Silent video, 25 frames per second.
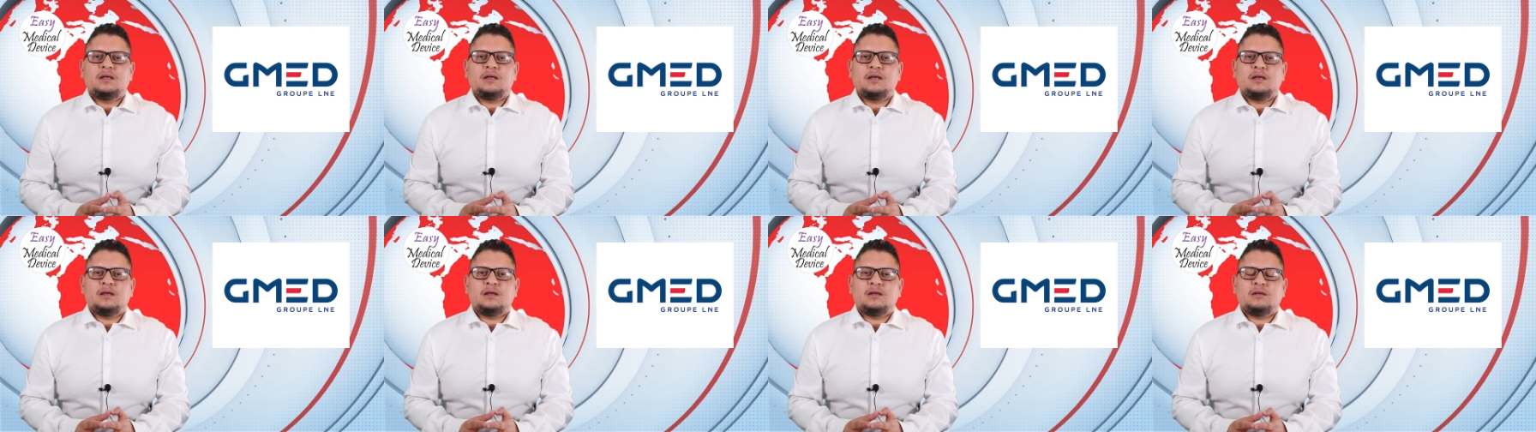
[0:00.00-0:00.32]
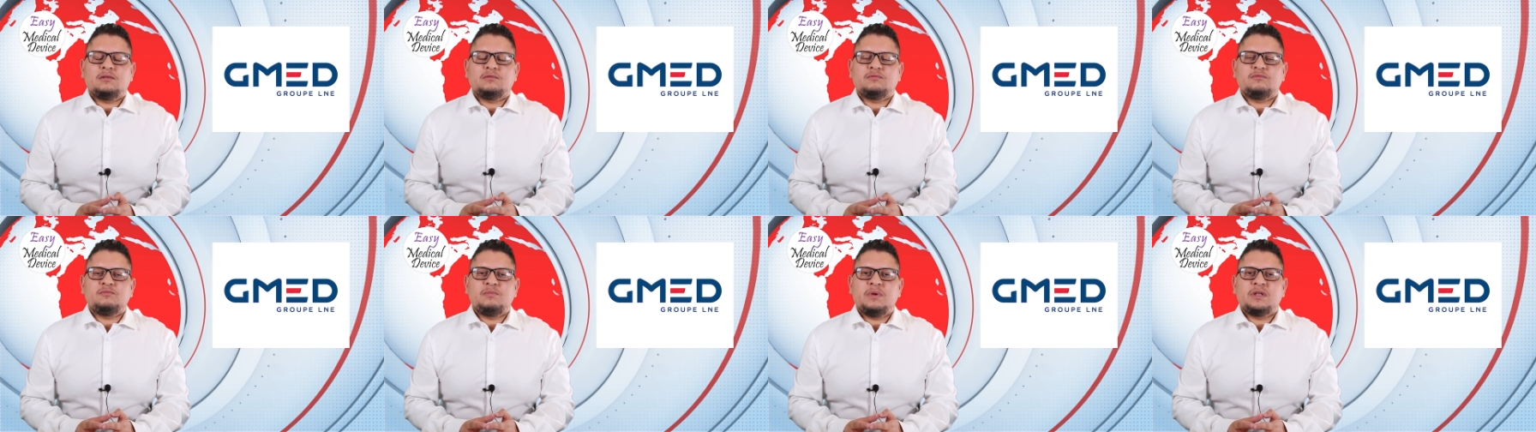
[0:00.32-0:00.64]

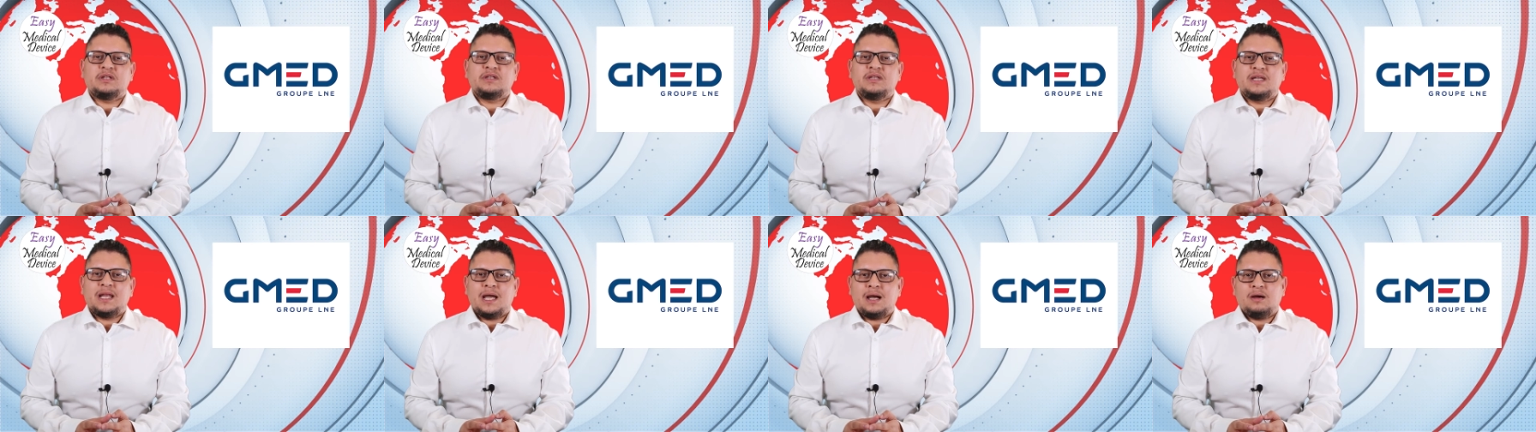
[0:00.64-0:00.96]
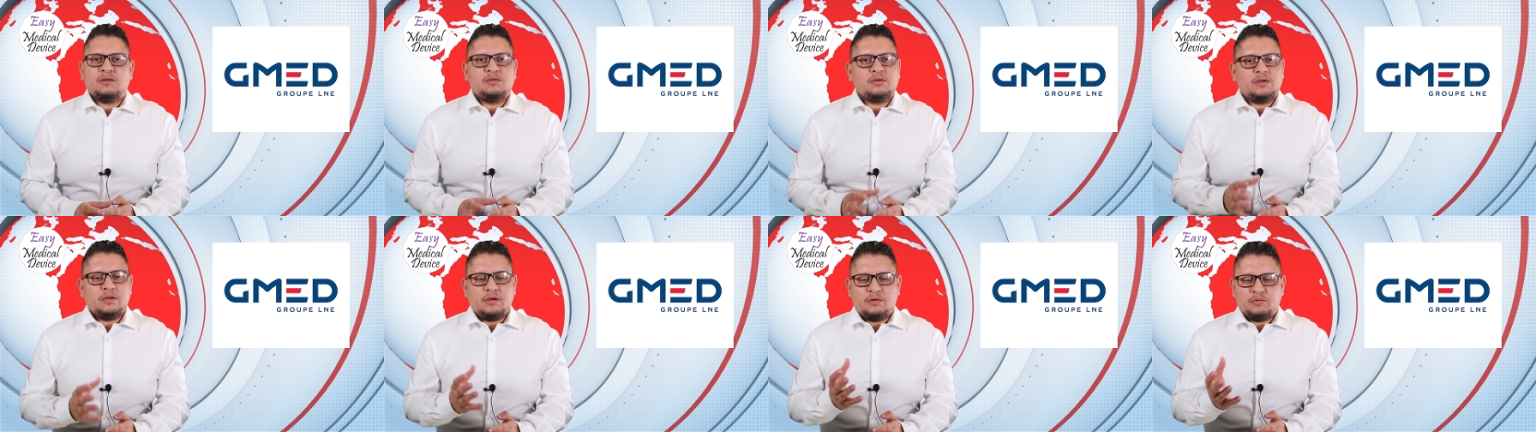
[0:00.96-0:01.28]
um, but
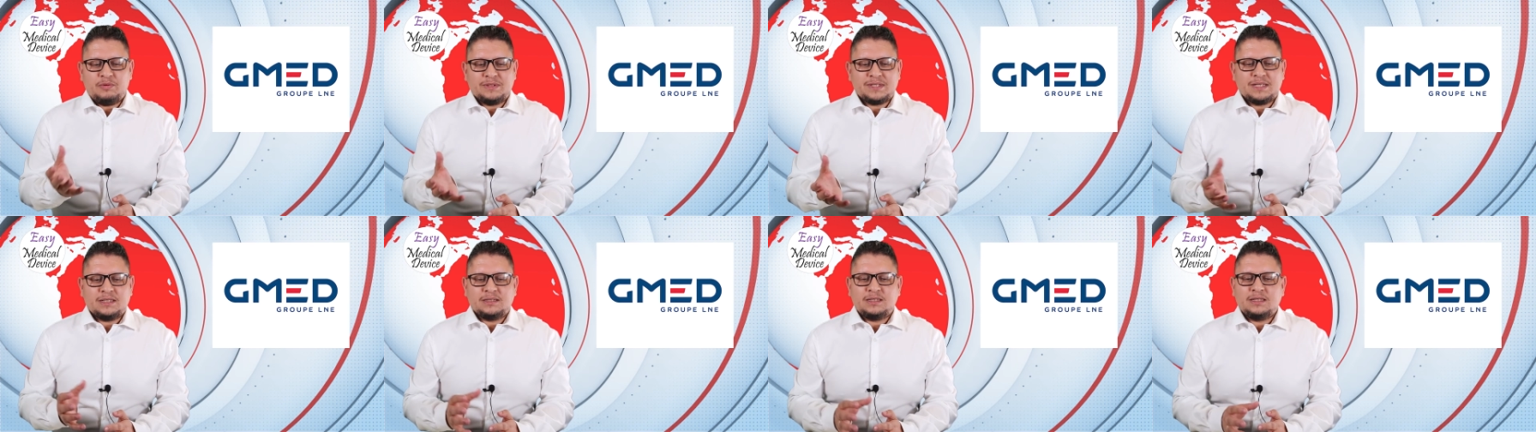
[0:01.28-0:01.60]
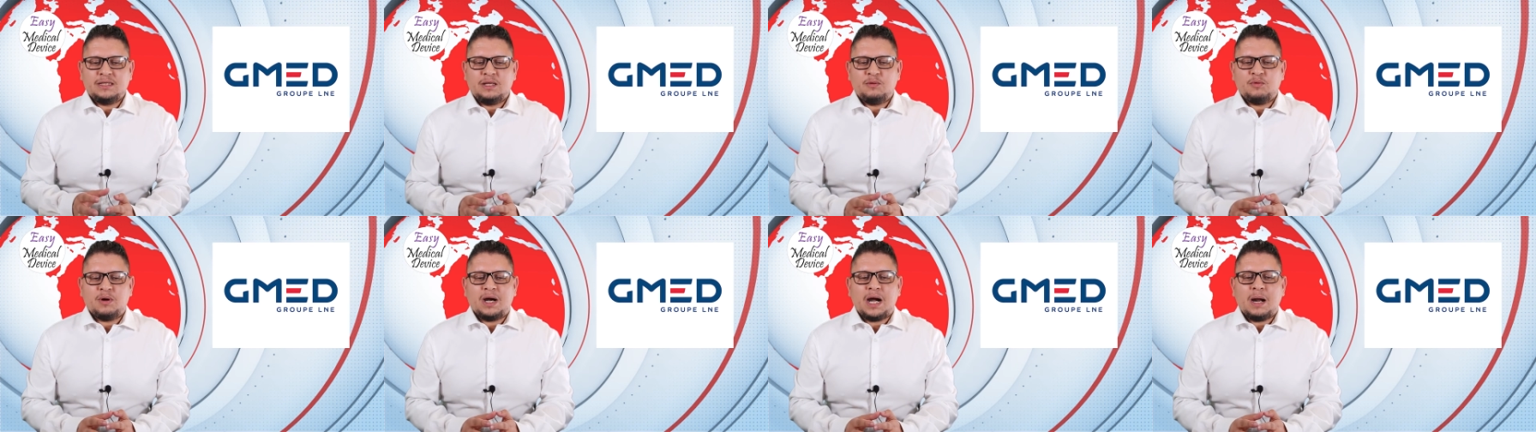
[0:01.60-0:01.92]
now uh,
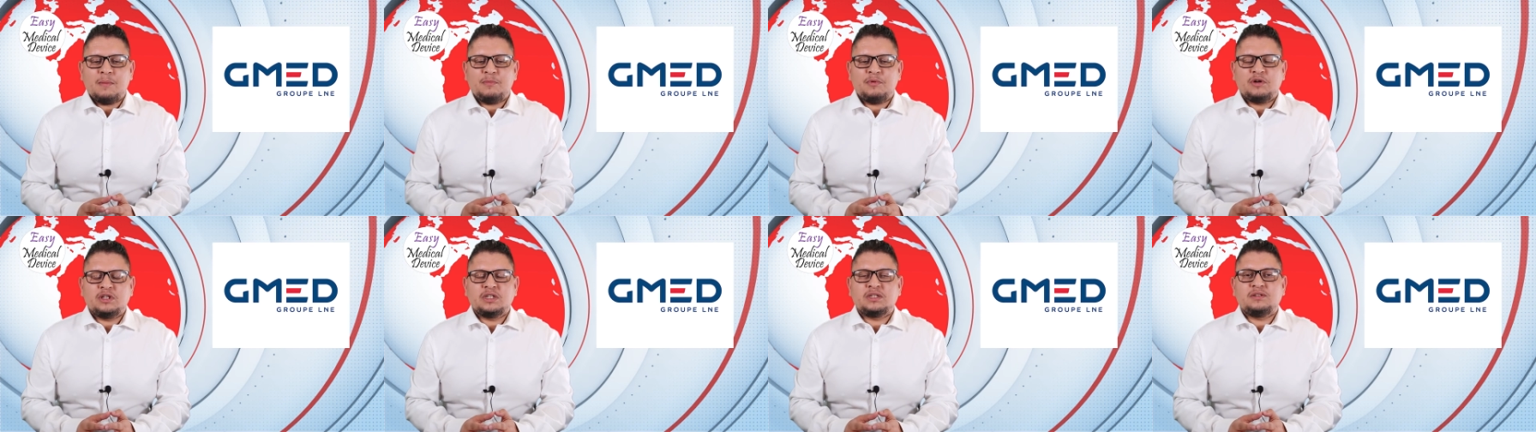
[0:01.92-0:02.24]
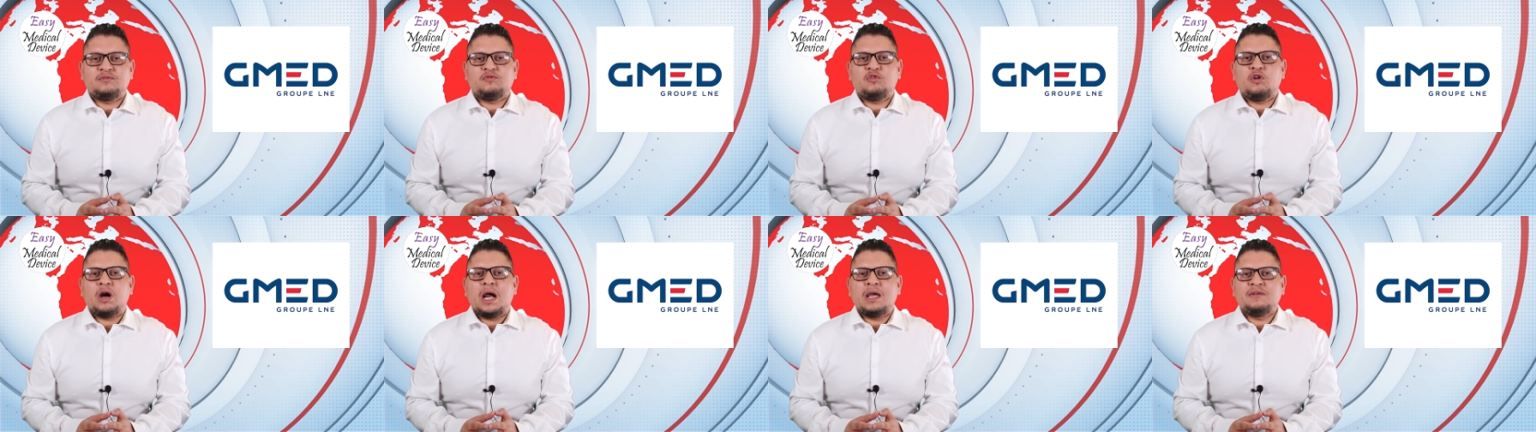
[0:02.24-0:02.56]
recently they were
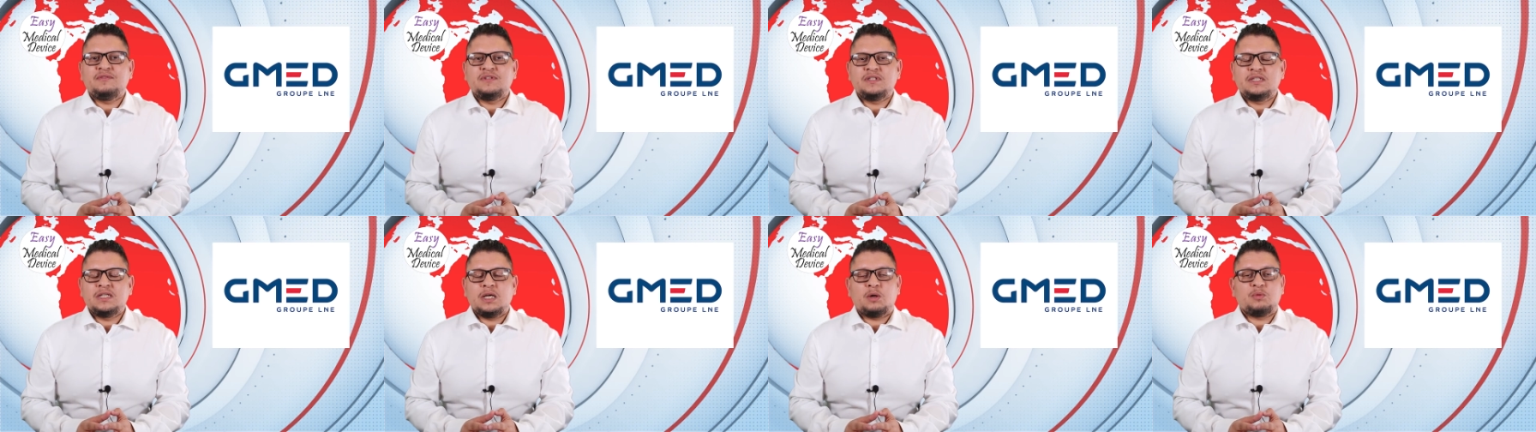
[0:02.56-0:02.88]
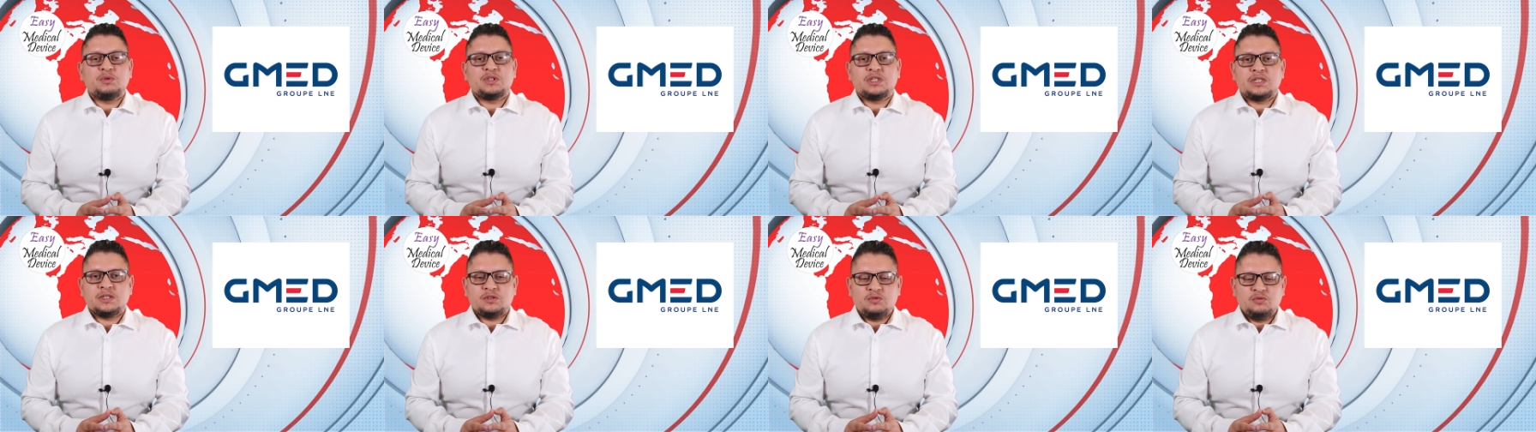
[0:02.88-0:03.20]
appointed for IVDR,
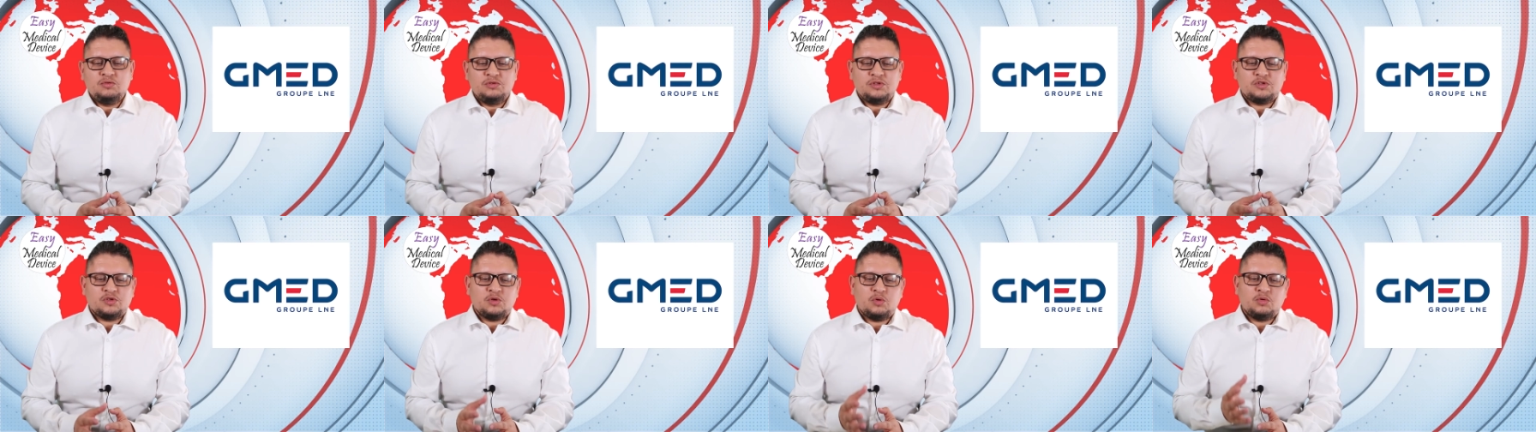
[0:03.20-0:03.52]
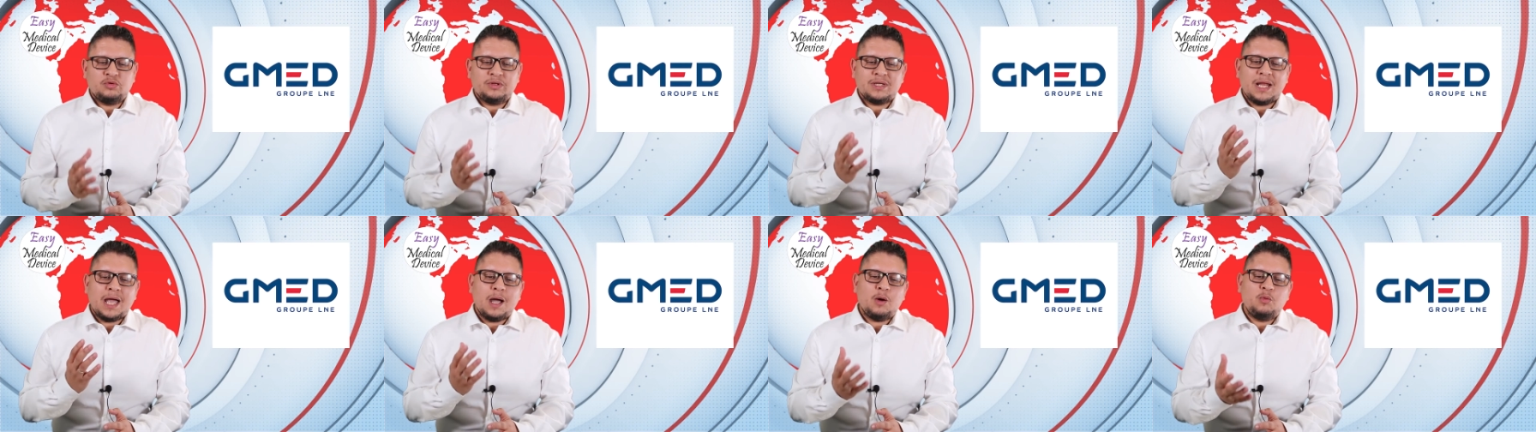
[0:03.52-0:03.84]
which is good.
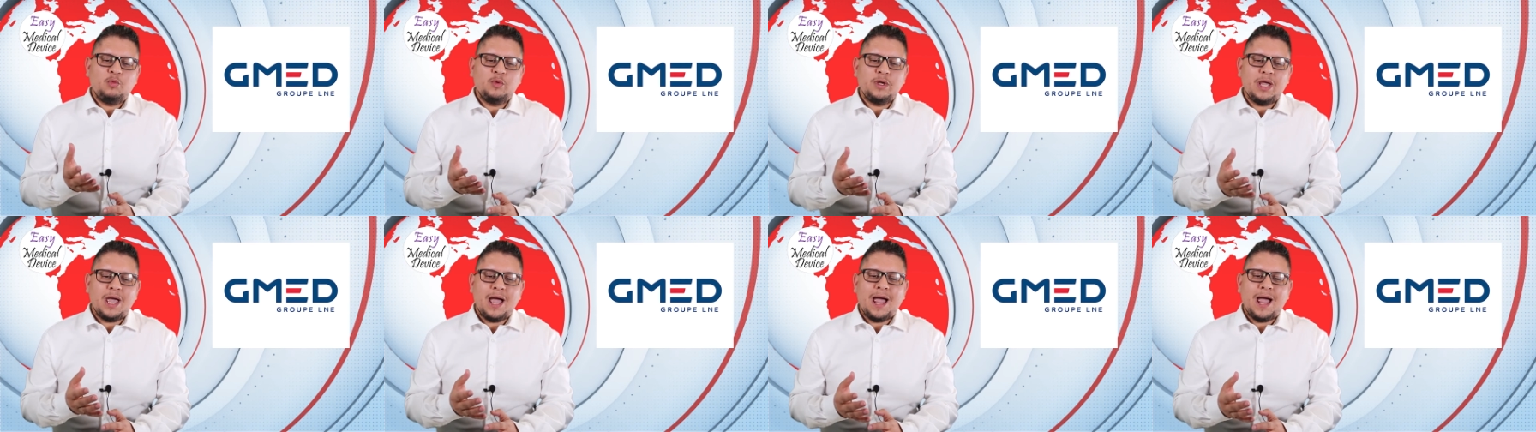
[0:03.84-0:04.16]
So now we